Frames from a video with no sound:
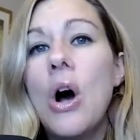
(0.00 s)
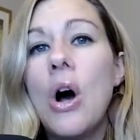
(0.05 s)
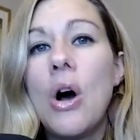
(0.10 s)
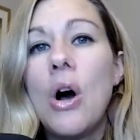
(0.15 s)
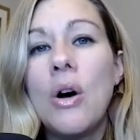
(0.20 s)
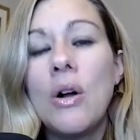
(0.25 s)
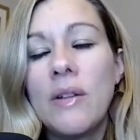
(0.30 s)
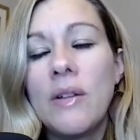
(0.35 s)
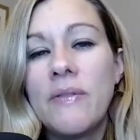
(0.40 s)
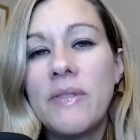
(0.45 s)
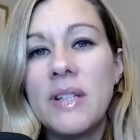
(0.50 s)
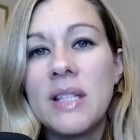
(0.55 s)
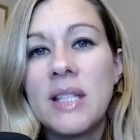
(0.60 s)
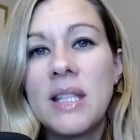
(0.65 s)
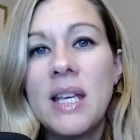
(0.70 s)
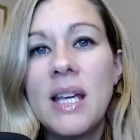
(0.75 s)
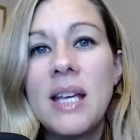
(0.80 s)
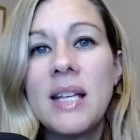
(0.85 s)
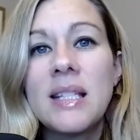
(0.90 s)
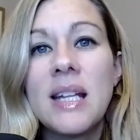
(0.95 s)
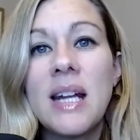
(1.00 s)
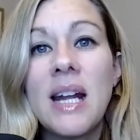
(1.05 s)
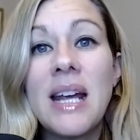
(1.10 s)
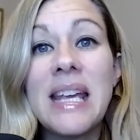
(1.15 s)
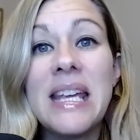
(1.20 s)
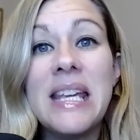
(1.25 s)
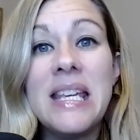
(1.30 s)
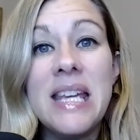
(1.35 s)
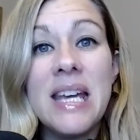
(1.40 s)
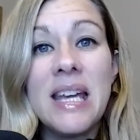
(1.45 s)
all of these things, and I
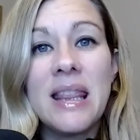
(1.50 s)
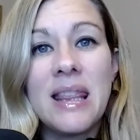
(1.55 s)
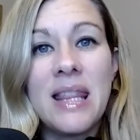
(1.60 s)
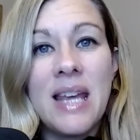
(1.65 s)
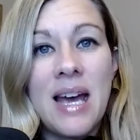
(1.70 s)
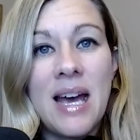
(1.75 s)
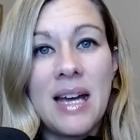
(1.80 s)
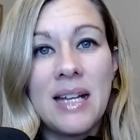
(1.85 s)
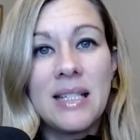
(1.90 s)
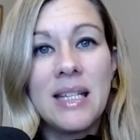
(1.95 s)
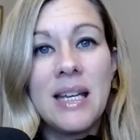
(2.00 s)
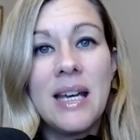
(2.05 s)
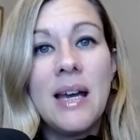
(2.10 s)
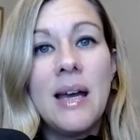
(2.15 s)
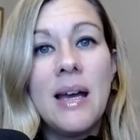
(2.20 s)
get that.